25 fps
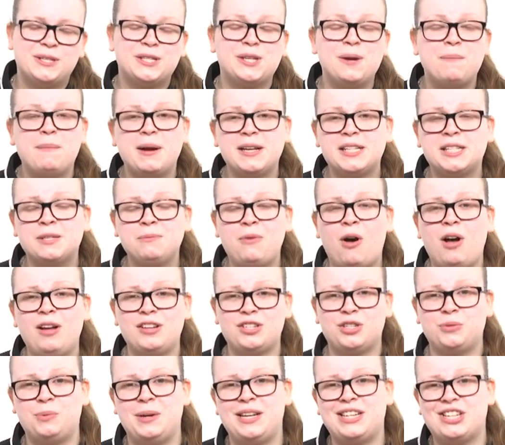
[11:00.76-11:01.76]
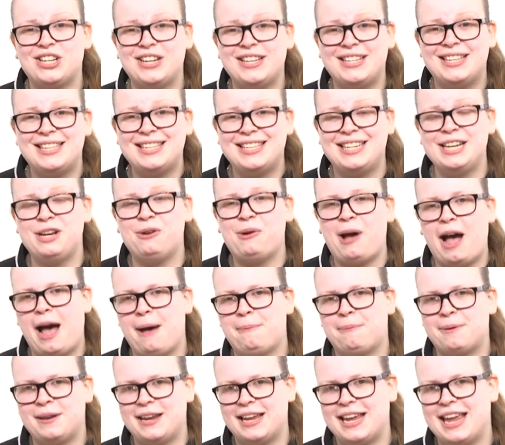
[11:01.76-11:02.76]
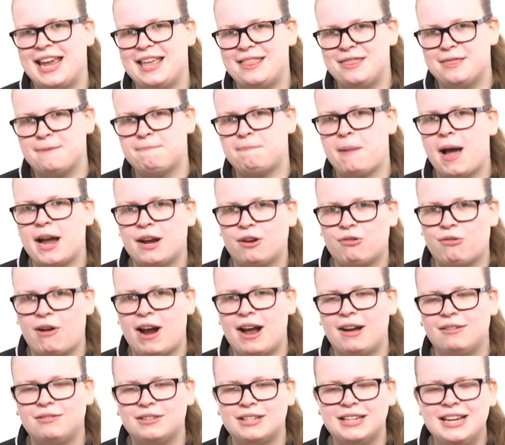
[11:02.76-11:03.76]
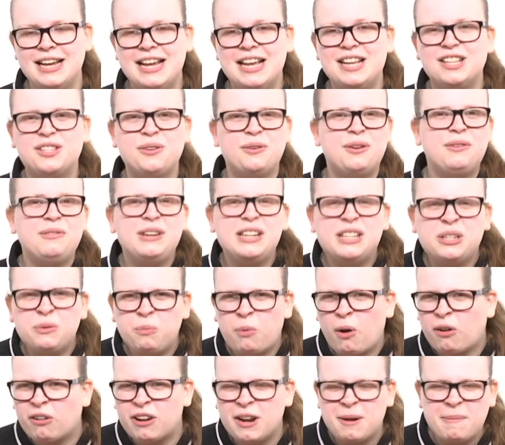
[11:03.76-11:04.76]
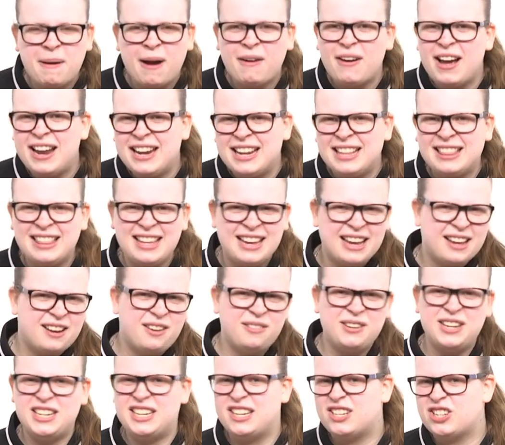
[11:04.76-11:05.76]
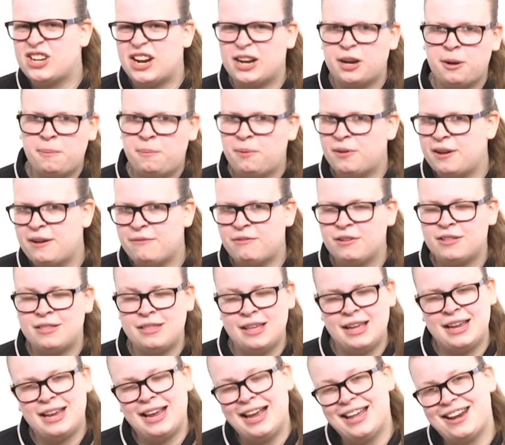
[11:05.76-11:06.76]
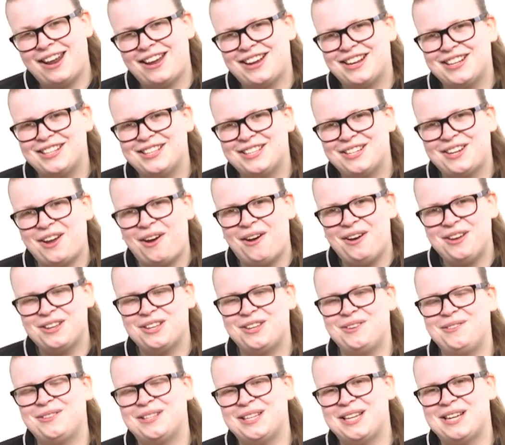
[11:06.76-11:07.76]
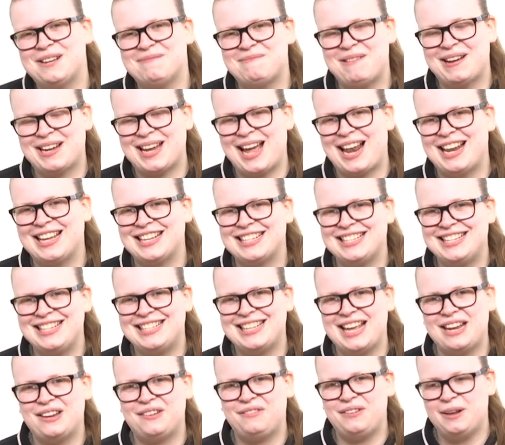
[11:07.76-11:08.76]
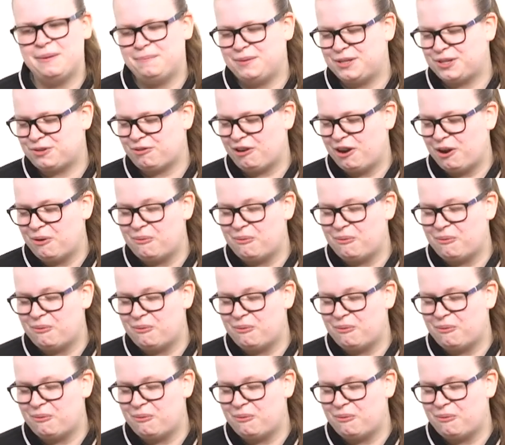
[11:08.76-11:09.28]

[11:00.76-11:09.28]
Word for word: So my smart switch is still happening in the background. So I don't need to worry about anything. I don't need to check up on everything and I can start using my Galaxy Z Flip straight